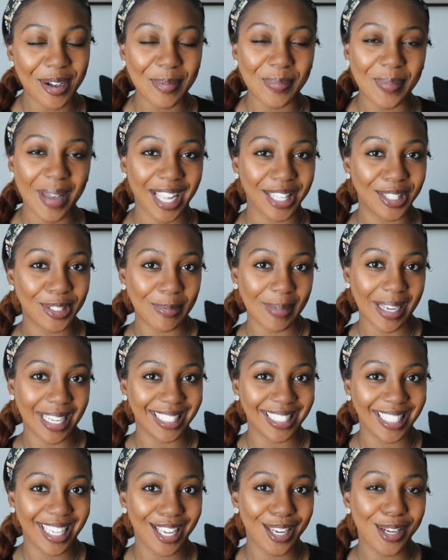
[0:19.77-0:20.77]
back to my
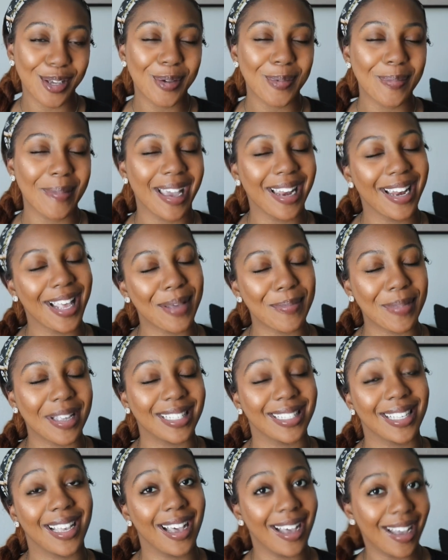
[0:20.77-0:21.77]
channel my name
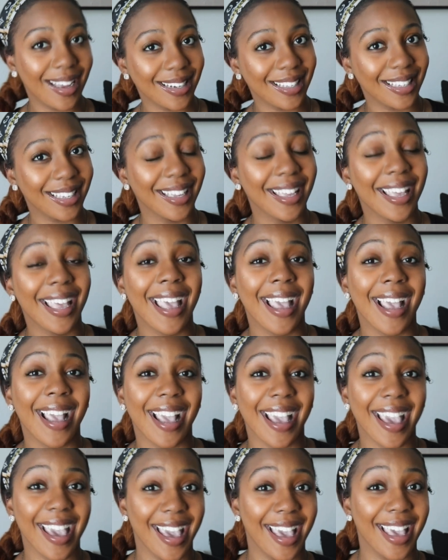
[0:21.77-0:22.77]
is Hana
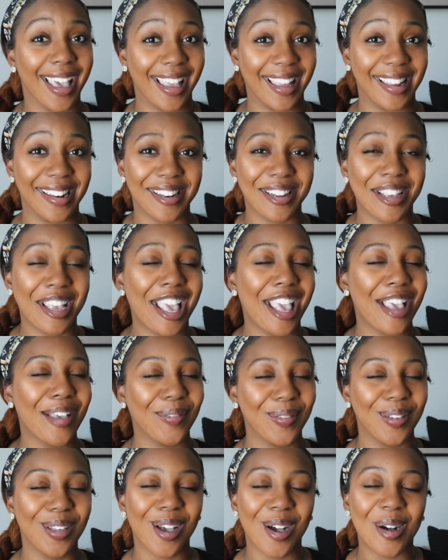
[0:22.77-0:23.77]
and
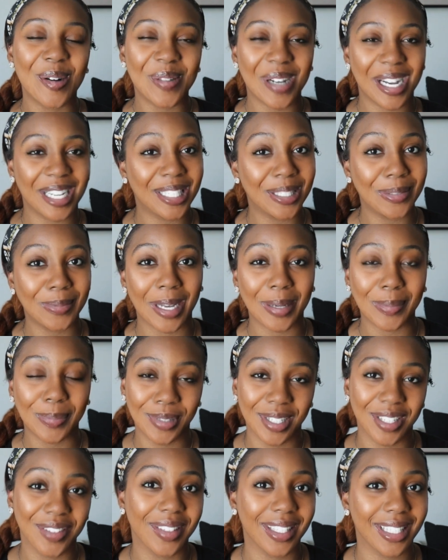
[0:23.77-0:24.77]
if y'all watched my
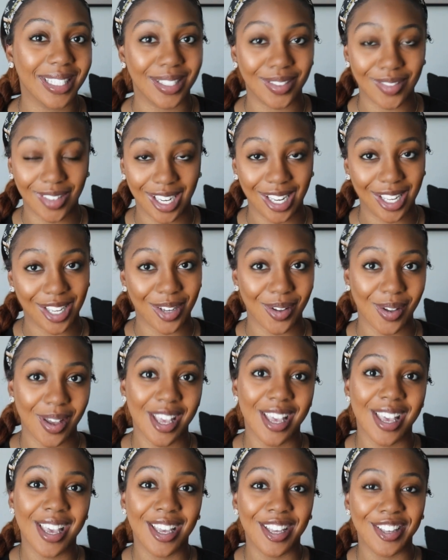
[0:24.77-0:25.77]
previous video
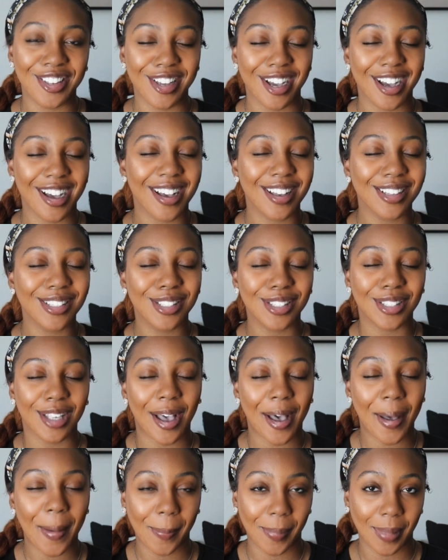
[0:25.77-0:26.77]
y'all
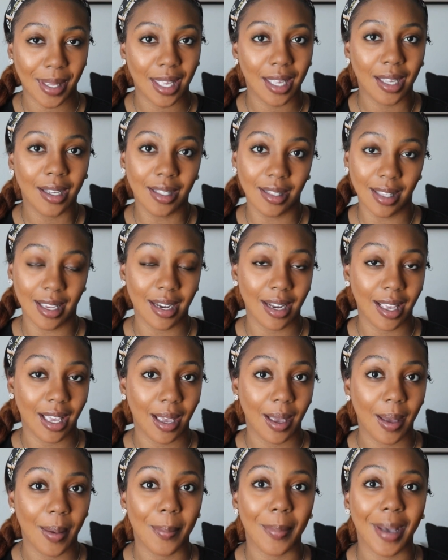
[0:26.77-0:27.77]
saw me
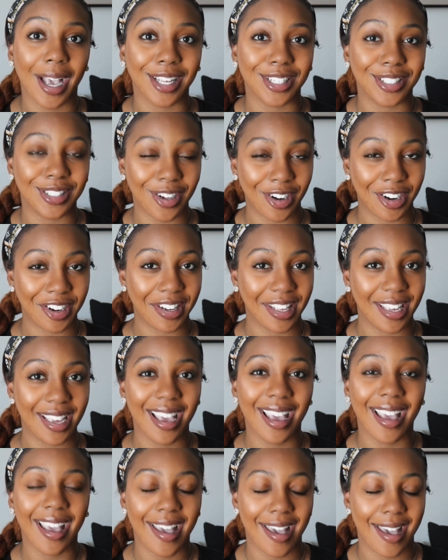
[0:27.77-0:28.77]
cleaning my
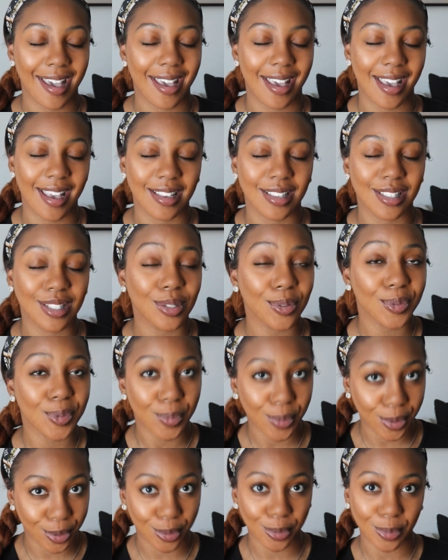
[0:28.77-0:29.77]
dirty ass
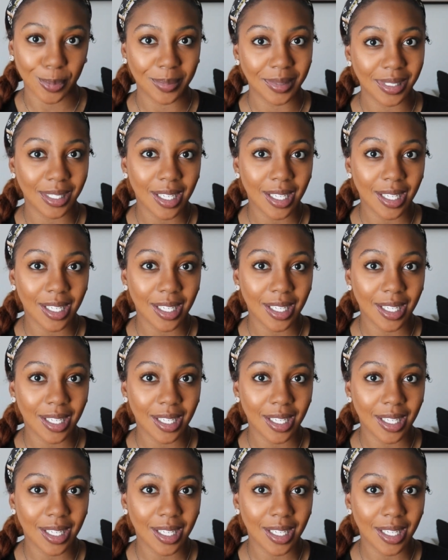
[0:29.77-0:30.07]
room